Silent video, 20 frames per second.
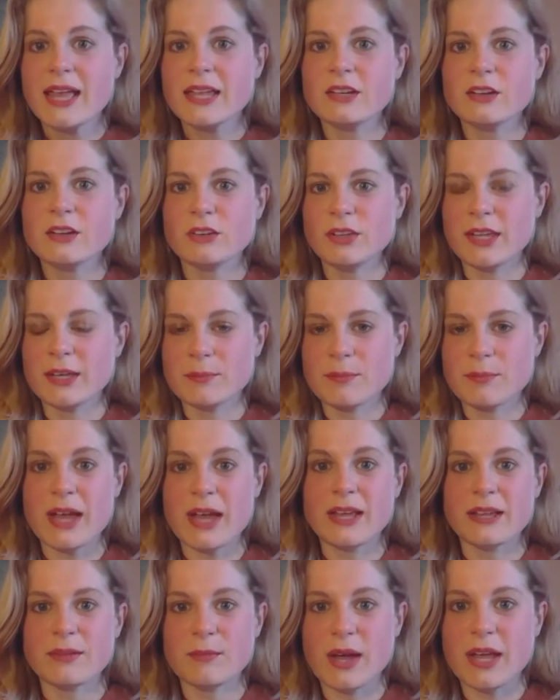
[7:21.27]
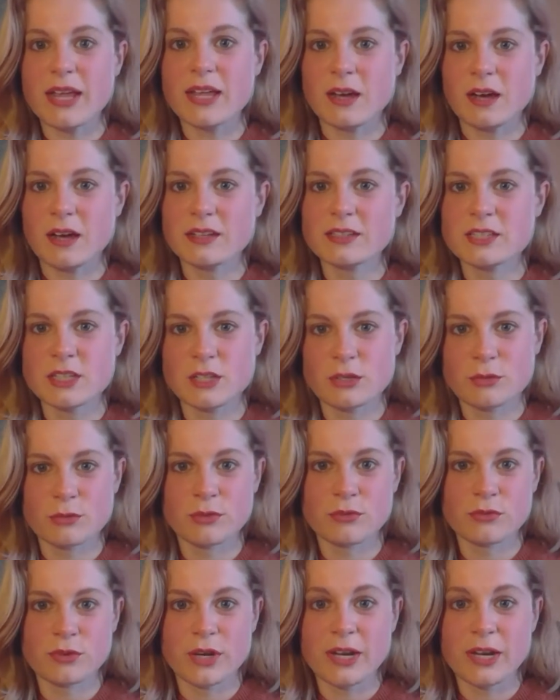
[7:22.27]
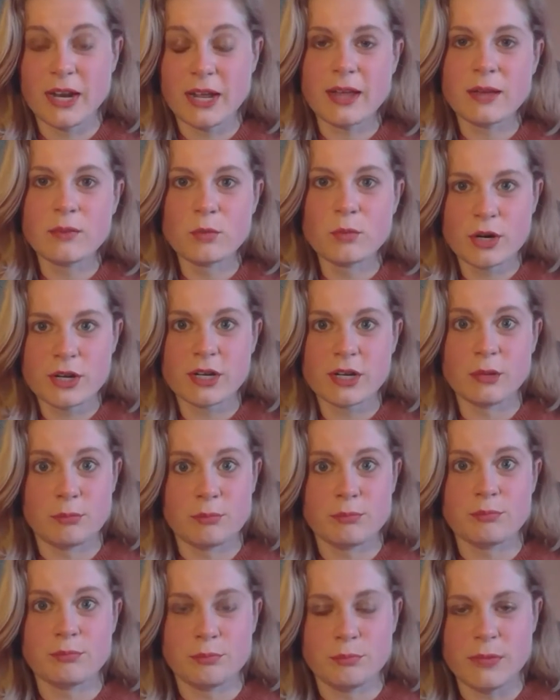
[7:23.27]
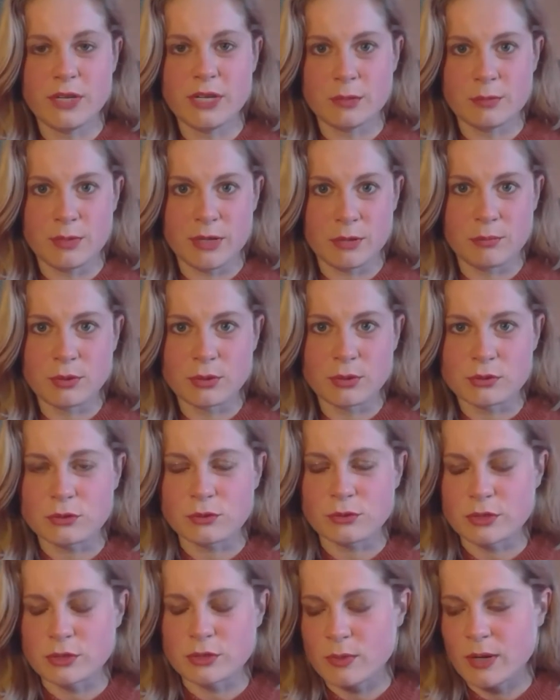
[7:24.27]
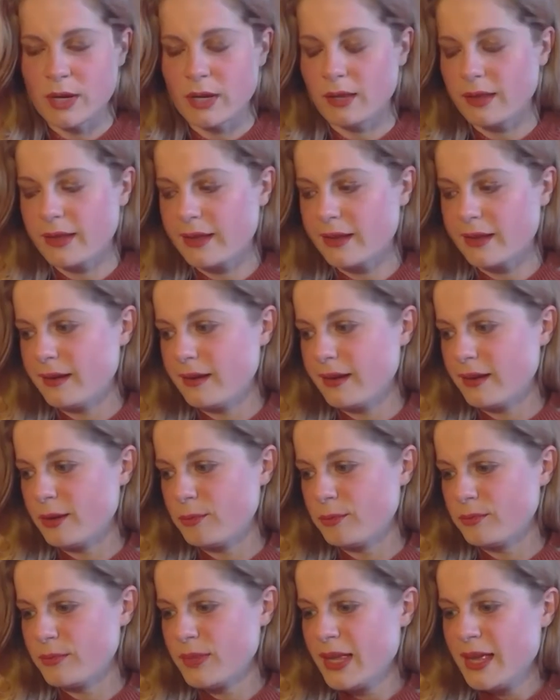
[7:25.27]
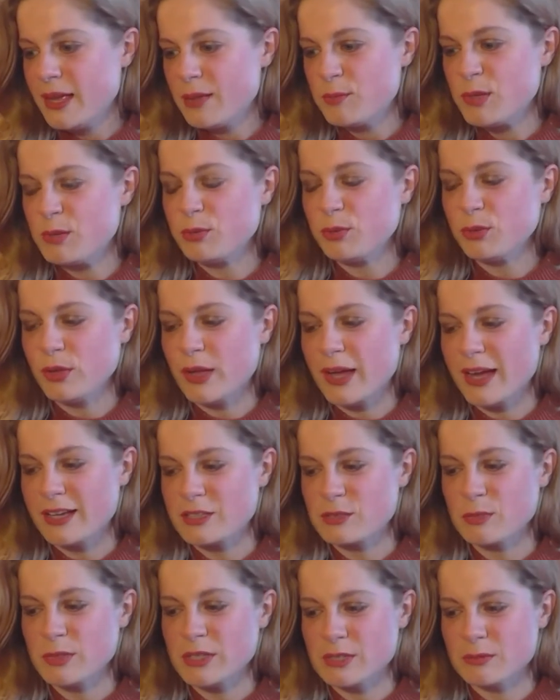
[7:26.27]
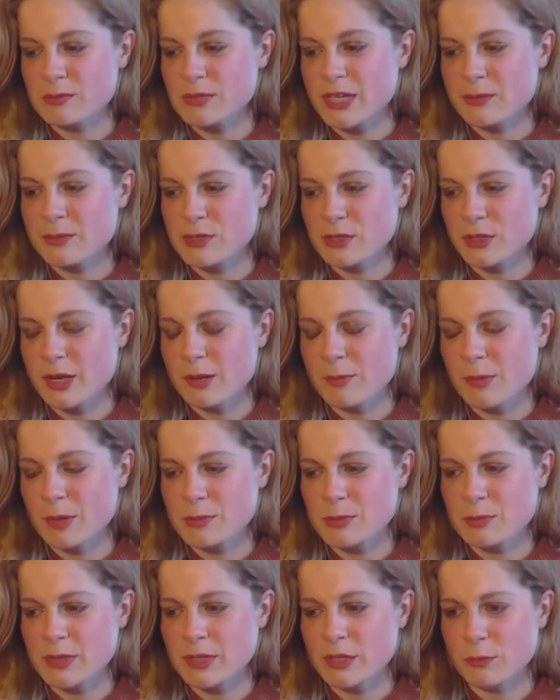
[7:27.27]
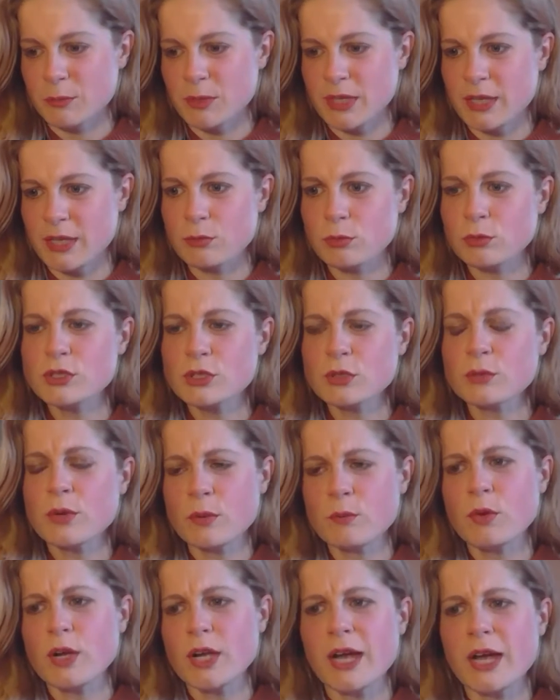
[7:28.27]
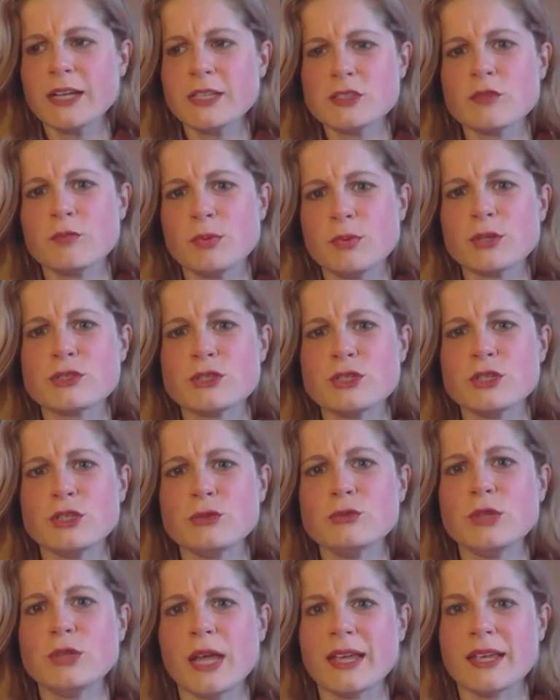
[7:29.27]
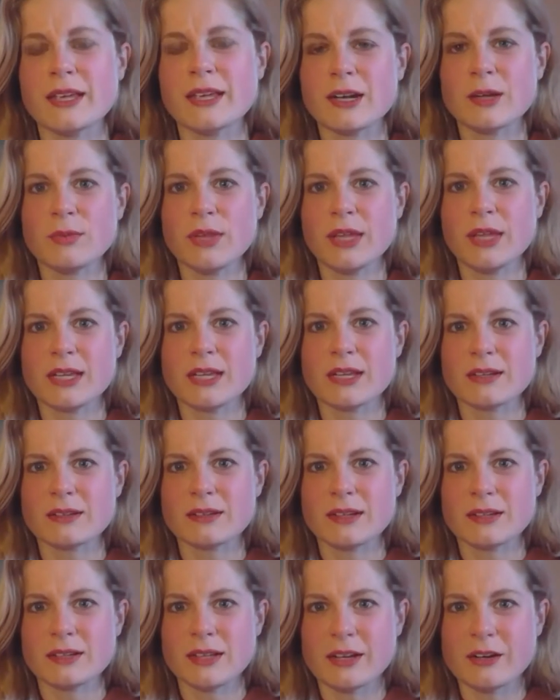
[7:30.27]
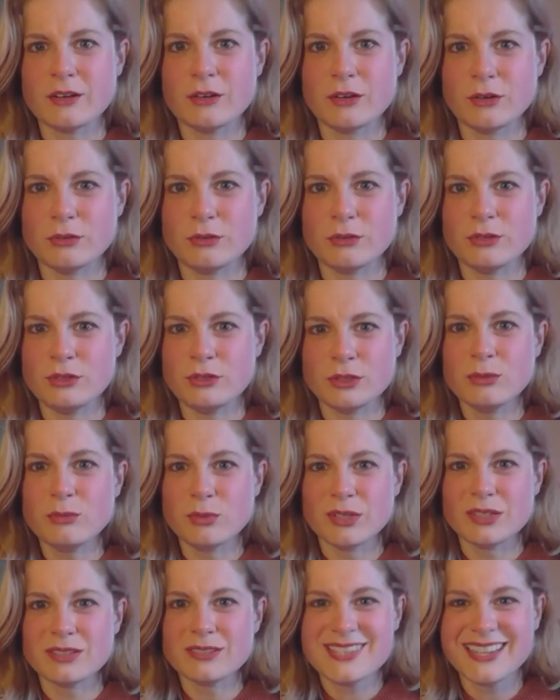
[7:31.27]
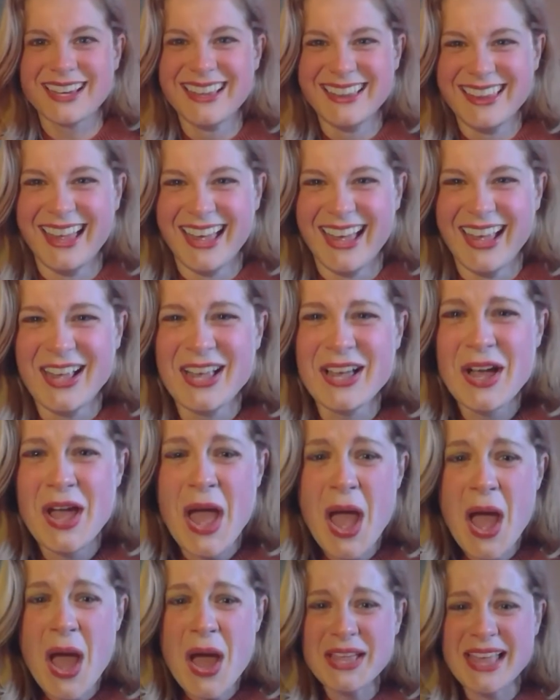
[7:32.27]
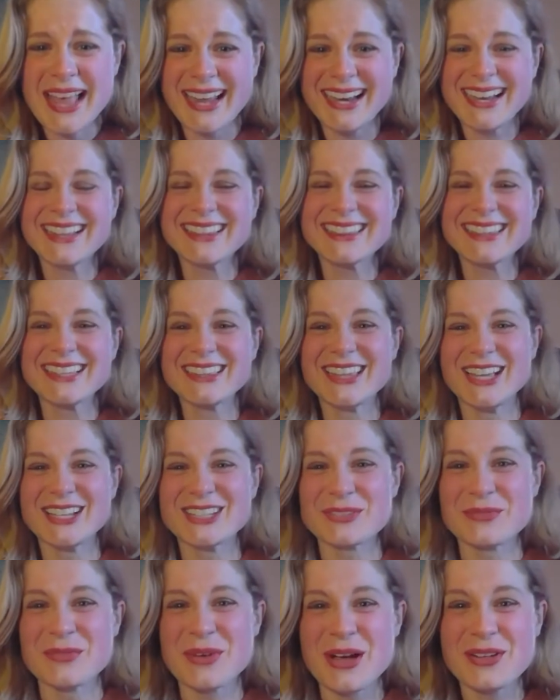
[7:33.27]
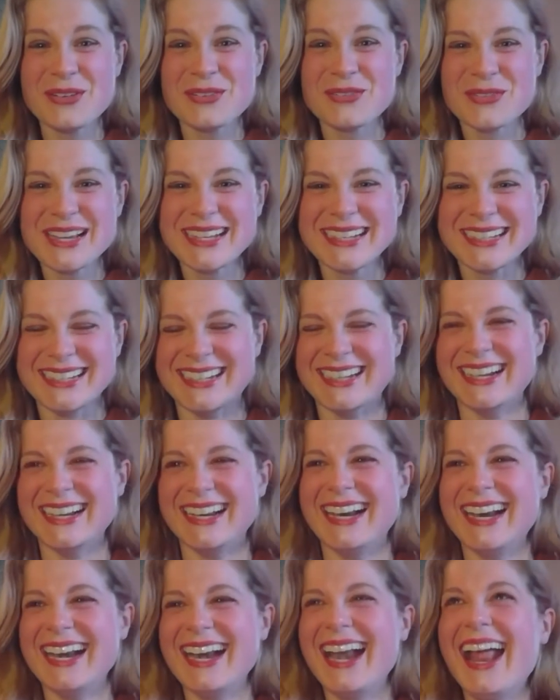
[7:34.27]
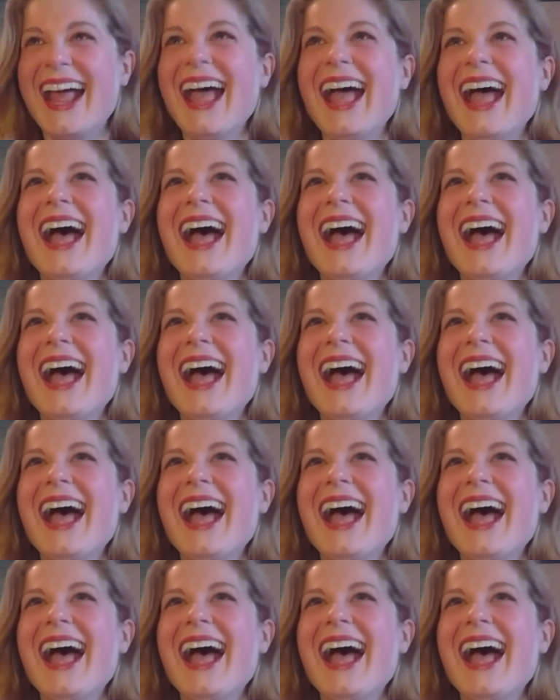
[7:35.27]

like my constant refrain. I work in a independent bookstore as well. And people will ask me, sometimes they'll come up to me and they'll be like, well, so what kinds of books do you like? And I'm like, I don't know, good ones. Anything that's well written.